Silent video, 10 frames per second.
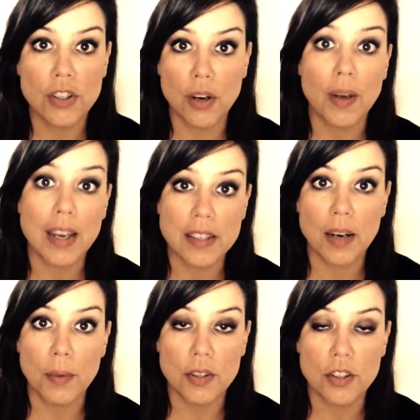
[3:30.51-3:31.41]
So in case
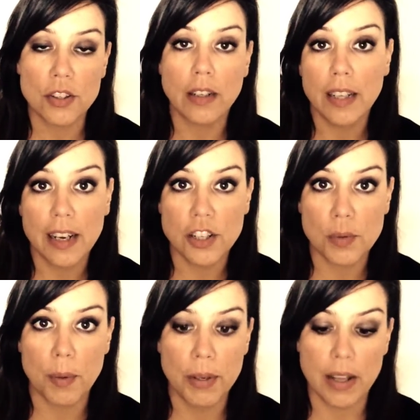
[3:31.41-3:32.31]
anyone's struggling, I just
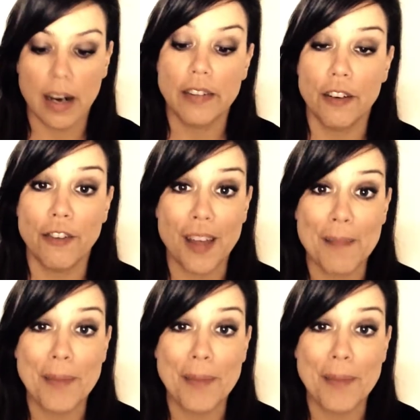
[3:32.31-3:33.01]
want to put that out there for them.